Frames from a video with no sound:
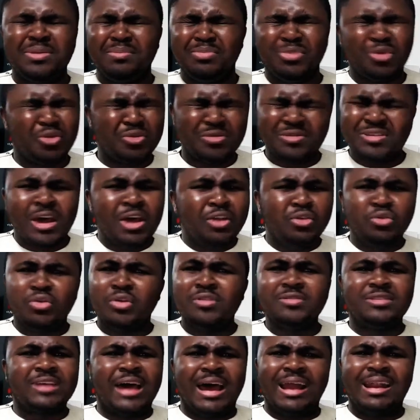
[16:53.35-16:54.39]
Don't
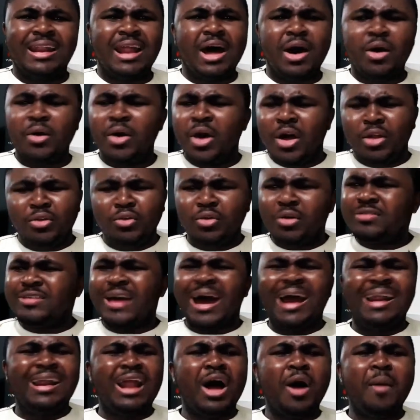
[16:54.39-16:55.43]

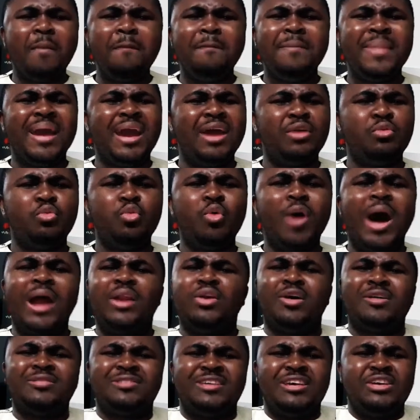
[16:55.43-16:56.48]
allow men who are
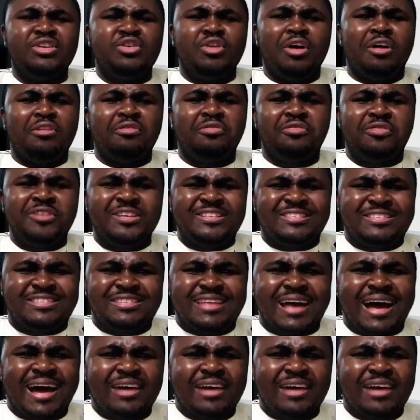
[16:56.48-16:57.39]
not in your vista.